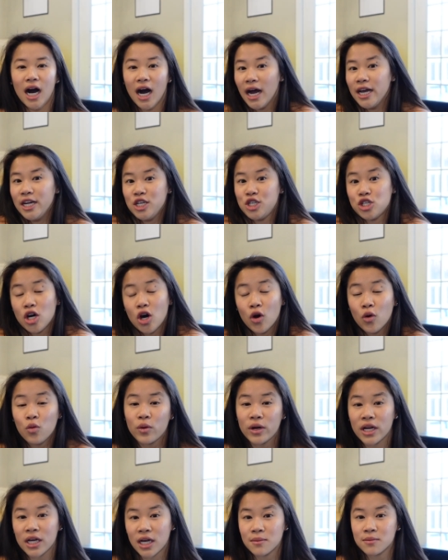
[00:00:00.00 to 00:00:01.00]
I don't
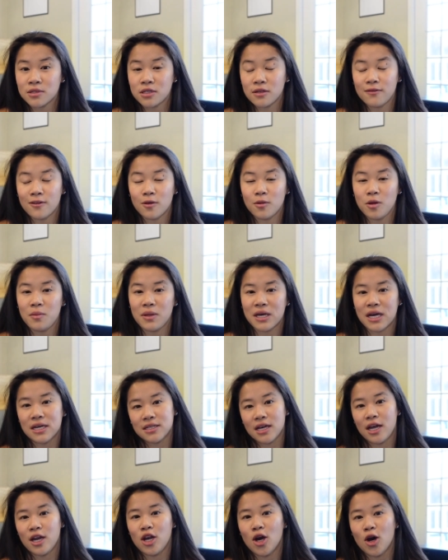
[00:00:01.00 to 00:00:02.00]
when it comes to filming because
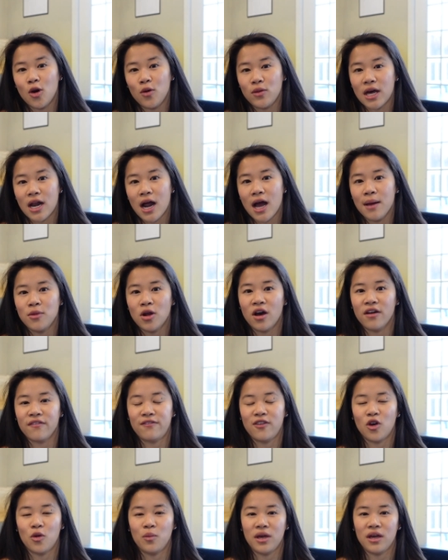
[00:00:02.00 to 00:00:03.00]
I know that I'm not
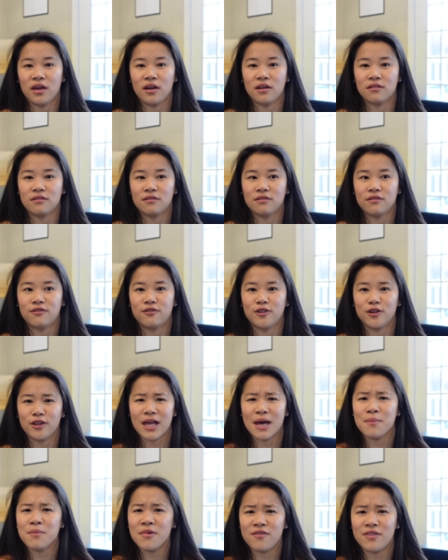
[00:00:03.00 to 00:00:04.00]
filming for
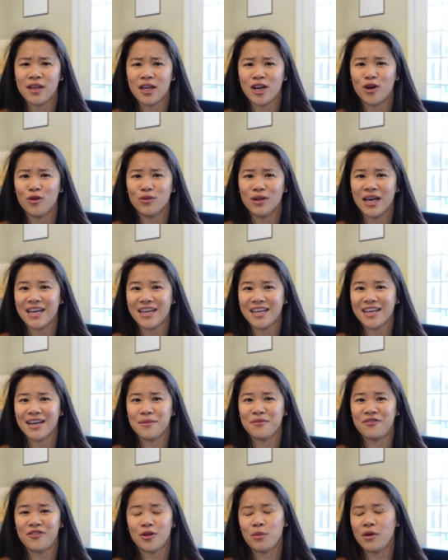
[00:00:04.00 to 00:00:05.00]
them if they don't like it.
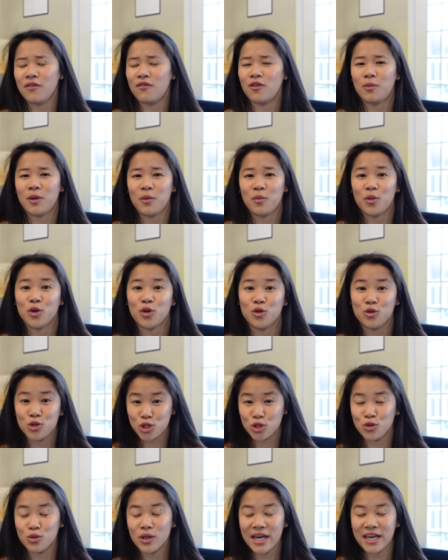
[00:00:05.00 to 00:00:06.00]
I'm filming for people who
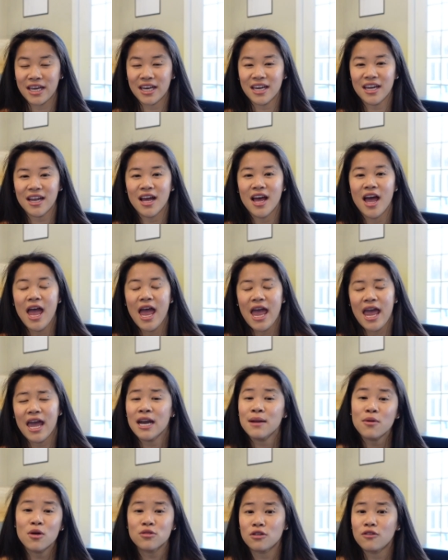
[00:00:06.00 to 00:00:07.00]
do like it. And
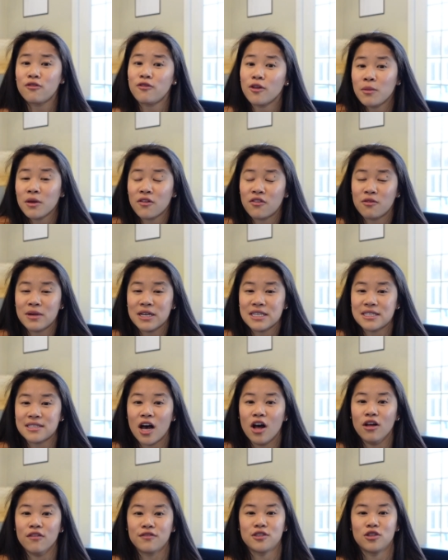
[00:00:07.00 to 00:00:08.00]
I'm also filming for
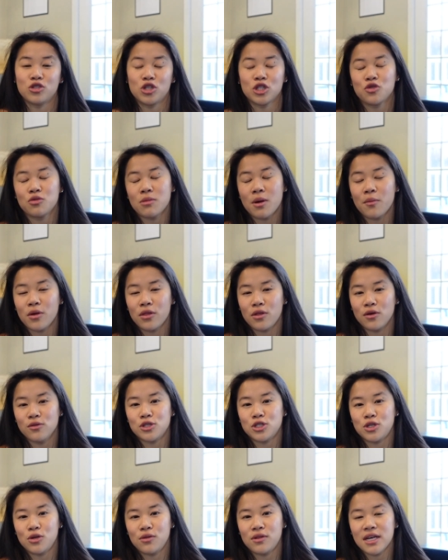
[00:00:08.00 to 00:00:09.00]
myself. So just remember
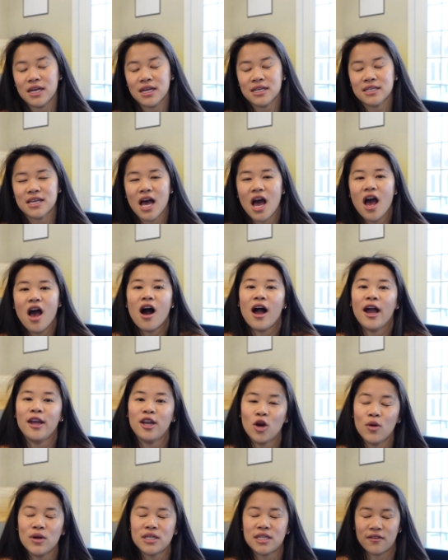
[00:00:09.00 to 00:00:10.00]
those two things. I
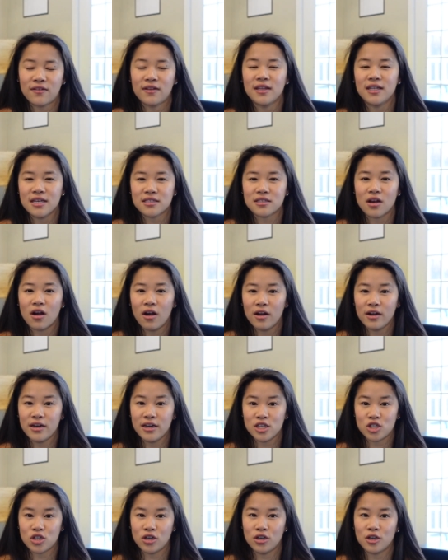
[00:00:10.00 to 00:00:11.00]
know it definitely is hard and
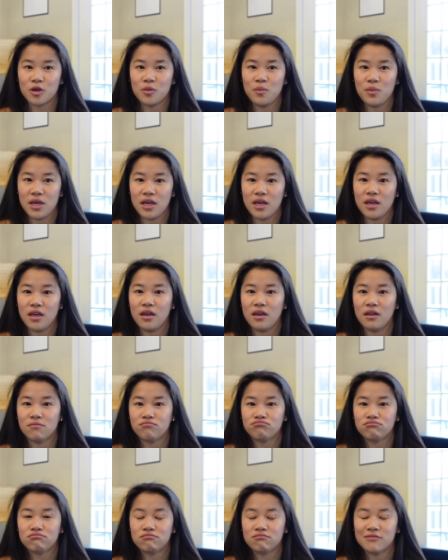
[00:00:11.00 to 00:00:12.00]
it took
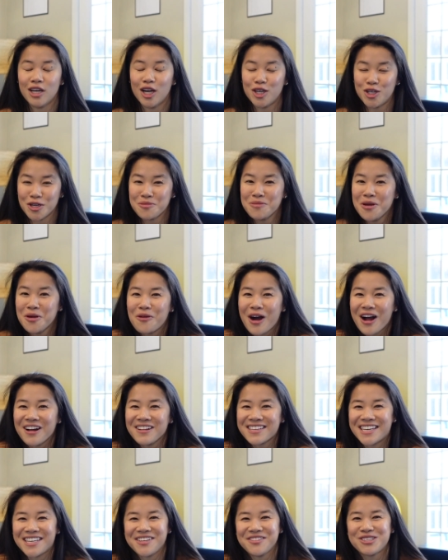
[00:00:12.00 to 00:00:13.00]
me, it took me a while
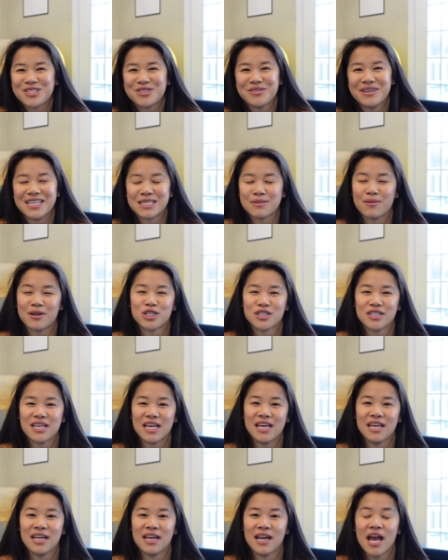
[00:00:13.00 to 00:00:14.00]
to get used to it, especially
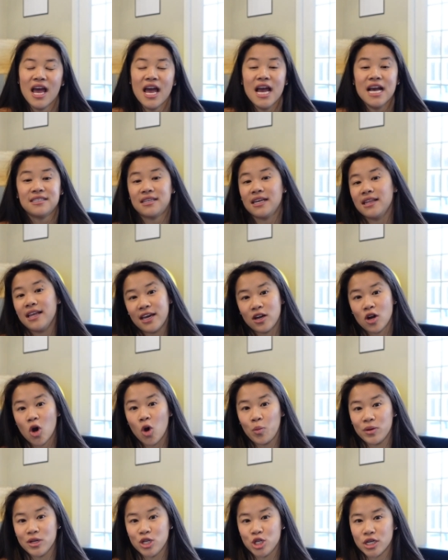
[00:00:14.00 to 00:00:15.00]
in say like an
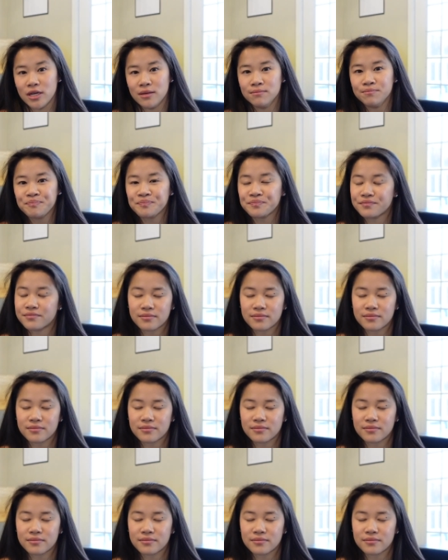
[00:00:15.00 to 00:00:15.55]
open gym.